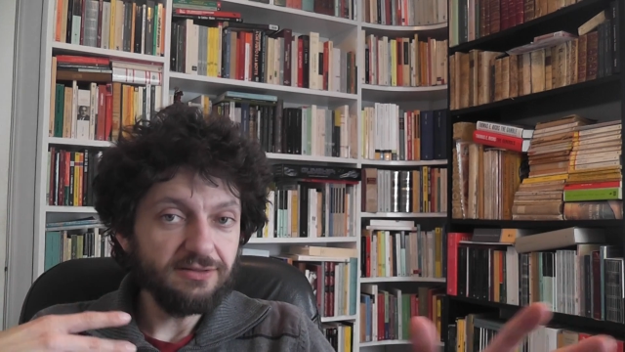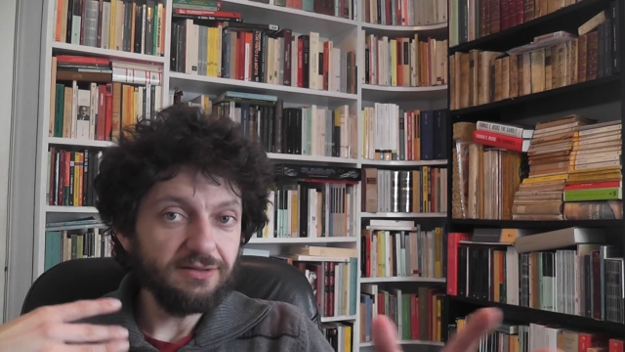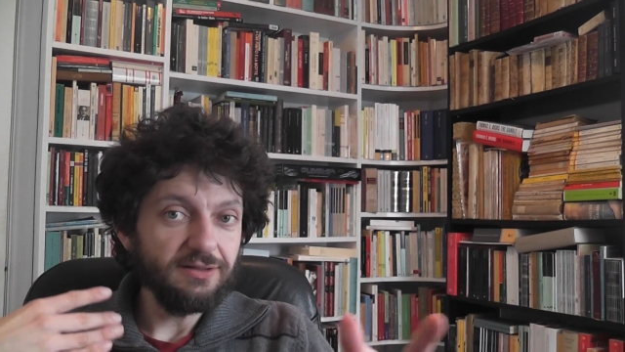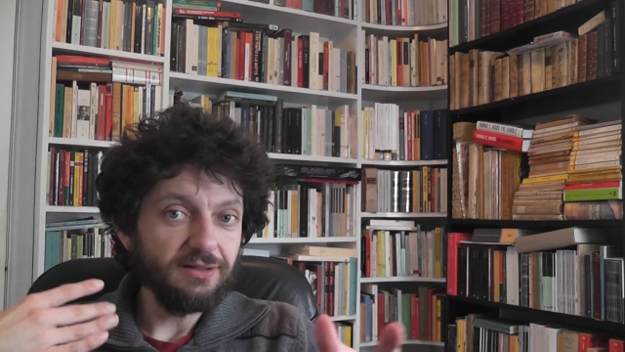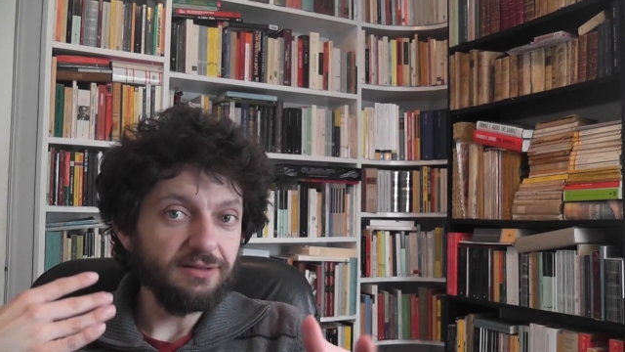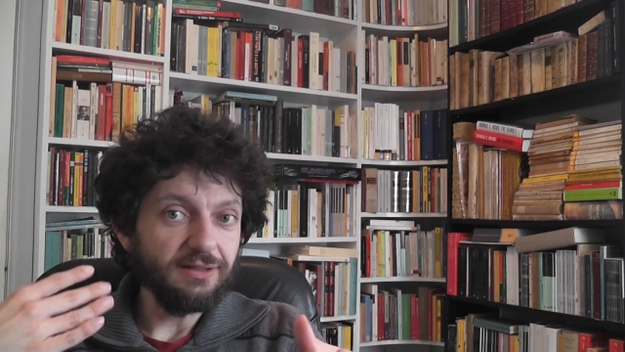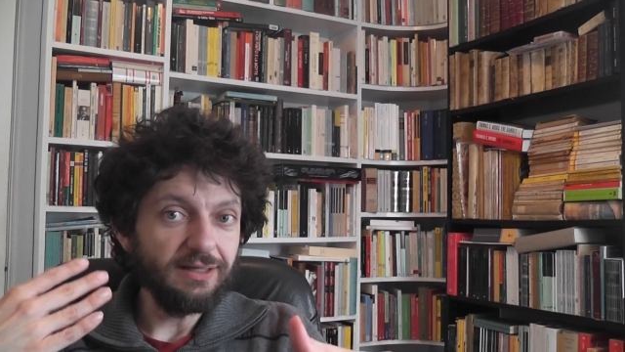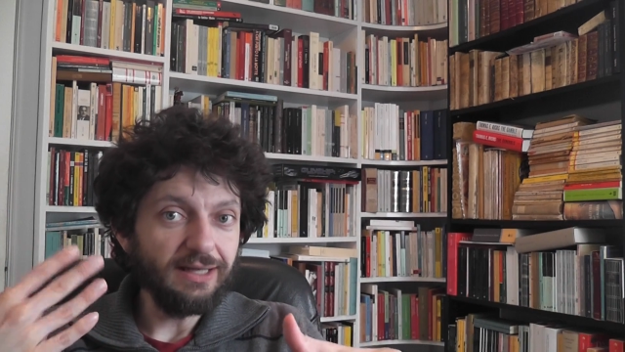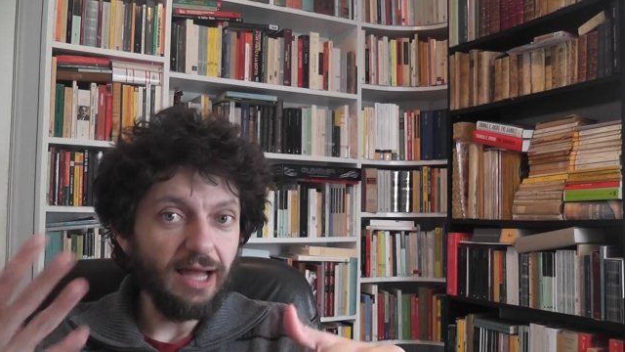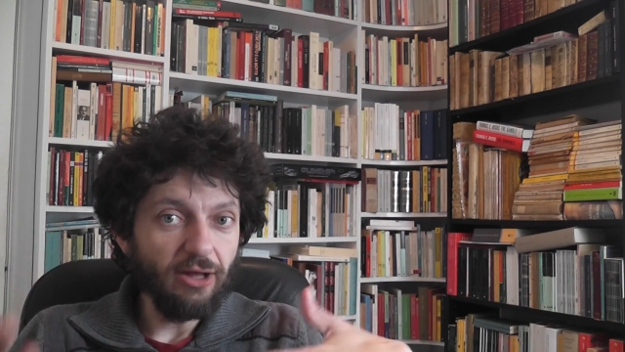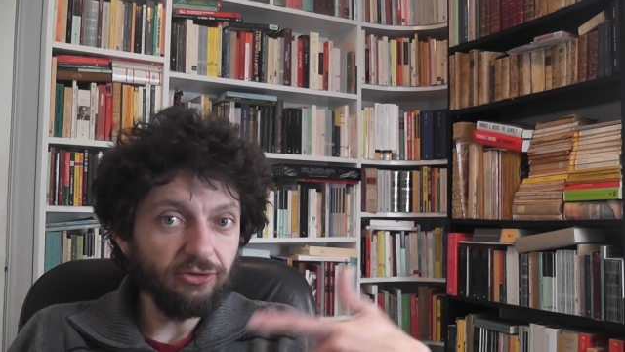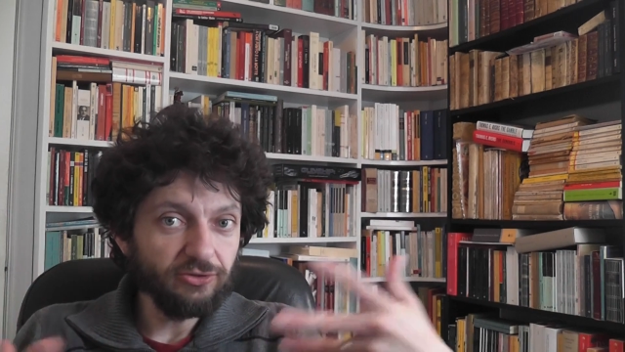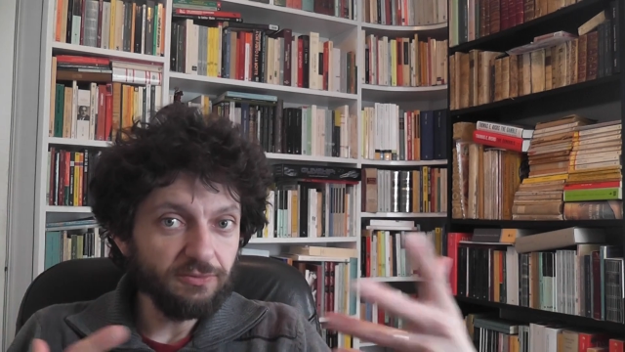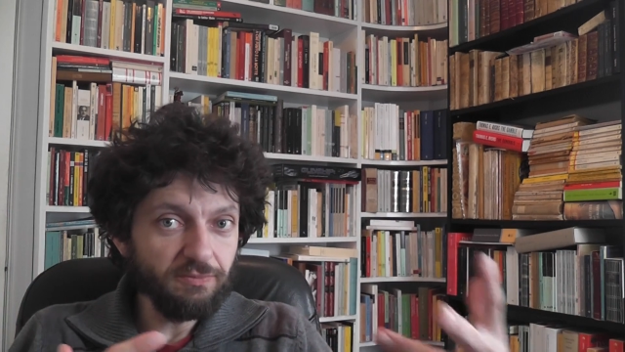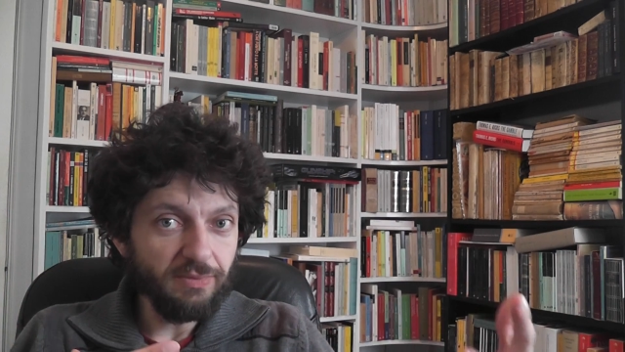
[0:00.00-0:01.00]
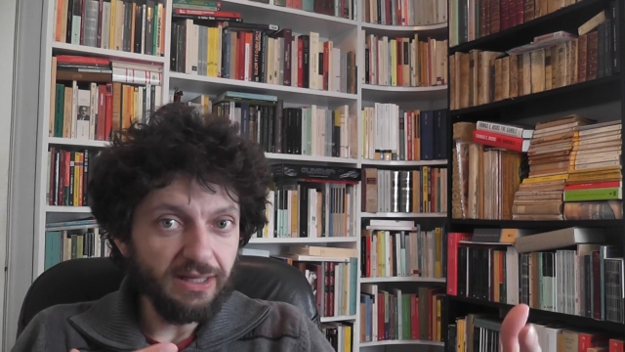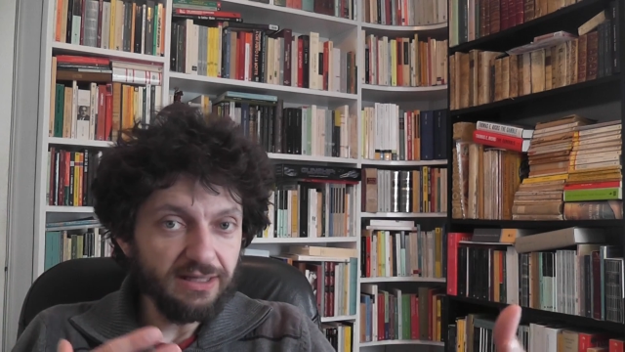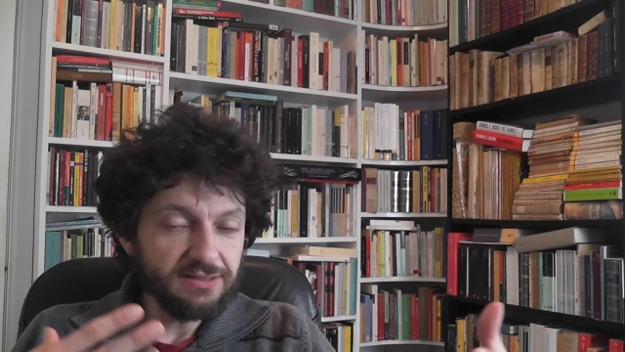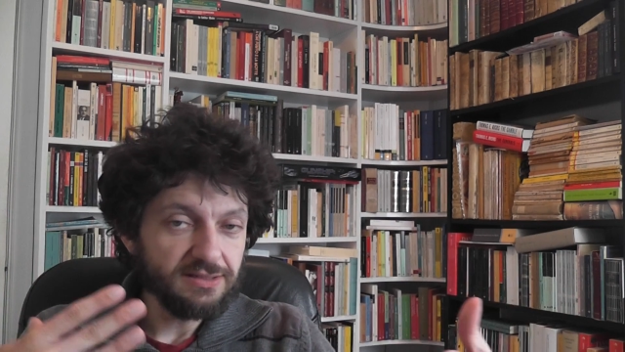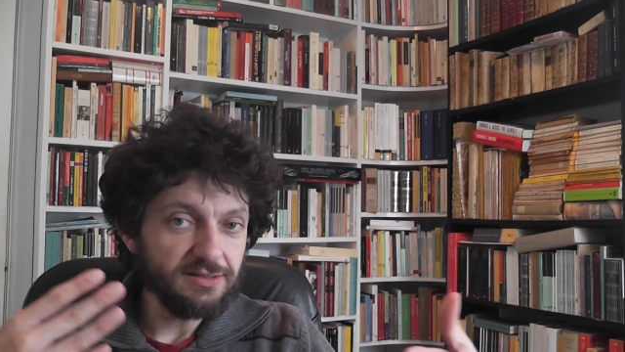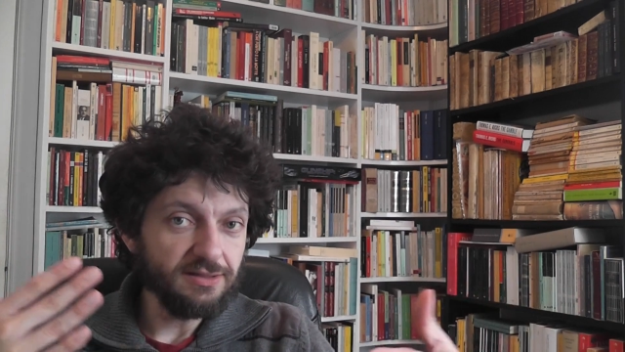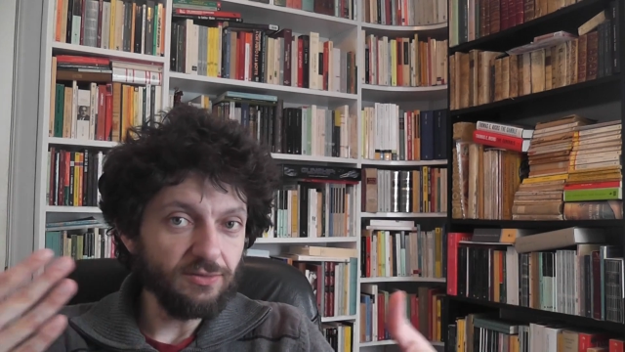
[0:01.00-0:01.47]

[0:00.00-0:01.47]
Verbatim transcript: the, the counter mix,